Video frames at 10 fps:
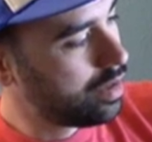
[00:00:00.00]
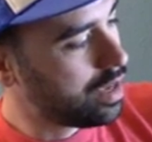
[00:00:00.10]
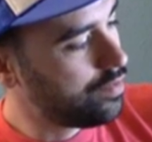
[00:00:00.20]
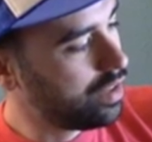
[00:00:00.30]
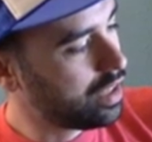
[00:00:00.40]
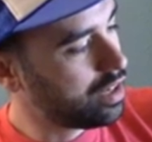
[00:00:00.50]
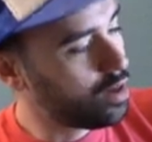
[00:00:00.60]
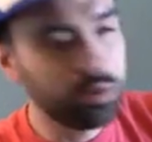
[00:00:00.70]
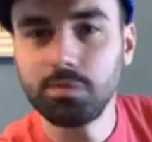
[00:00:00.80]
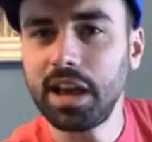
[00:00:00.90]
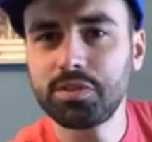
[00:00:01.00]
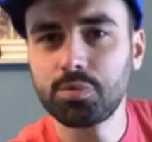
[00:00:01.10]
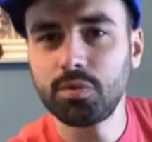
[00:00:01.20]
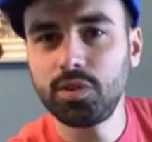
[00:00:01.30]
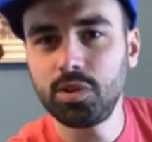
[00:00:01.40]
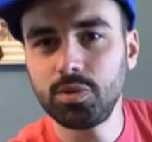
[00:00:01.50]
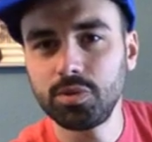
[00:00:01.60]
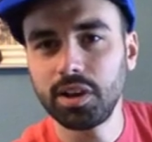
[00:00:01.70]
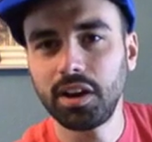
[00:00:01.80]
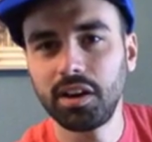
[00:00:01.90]
I feel like no one has
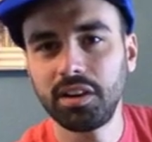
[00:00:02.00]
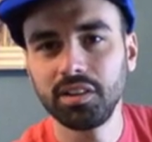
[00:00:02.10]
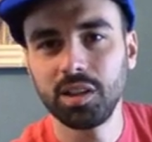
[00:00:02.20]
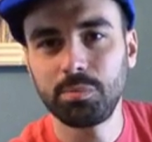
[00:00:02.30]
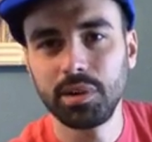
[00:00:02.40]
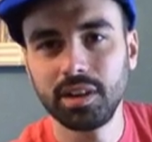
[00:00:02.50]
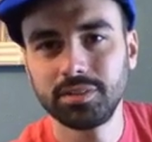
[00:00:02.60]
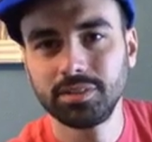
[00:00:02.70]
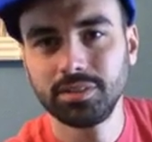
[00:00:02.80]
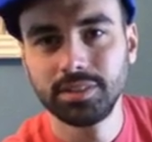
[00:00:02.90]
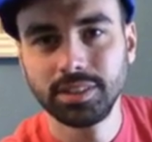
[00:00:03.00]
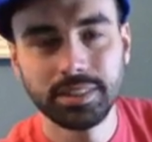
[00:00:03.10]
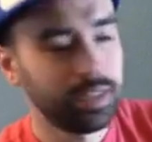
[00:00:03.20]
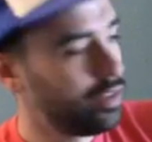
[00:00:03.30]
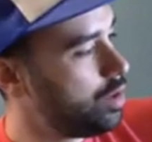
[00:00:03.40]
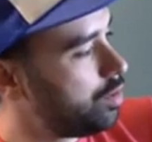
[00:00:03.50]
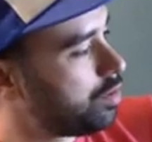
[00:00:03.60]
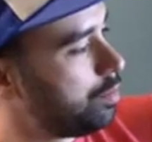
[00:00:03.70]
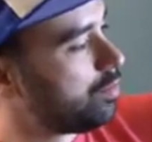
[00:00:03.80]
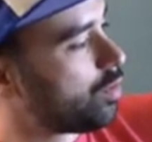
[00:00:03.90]
reviewed Olympia in
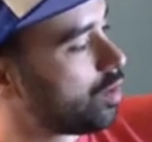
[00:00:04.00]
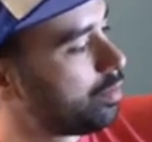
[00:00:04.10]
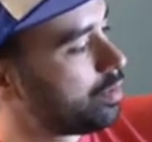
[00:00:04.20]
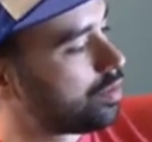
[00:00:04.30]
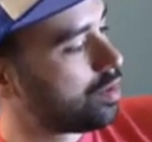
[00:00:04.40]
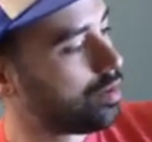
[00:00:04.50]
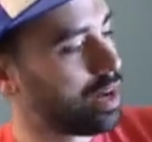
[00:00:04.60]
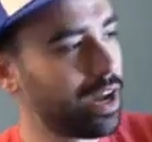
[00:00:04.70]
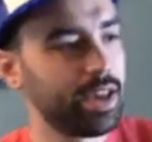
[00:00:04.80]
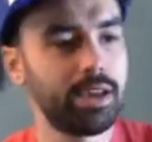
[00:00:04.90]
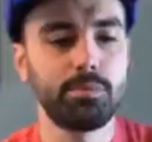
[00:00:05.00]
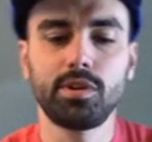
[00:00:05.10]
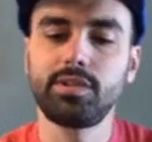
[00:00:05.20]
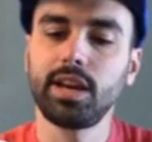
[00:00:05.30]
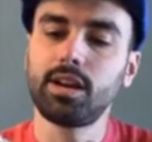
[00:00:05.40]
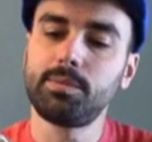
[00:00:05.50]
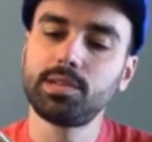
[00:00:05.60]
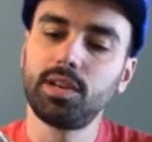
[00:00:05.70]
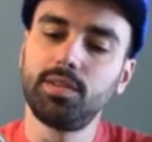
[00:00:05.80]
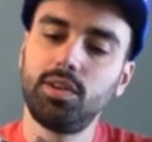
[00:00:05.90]
YouTube form, so I'm going to take it on
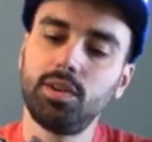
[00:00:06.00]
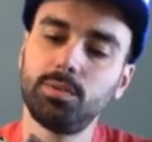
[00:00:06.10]
myself to do it.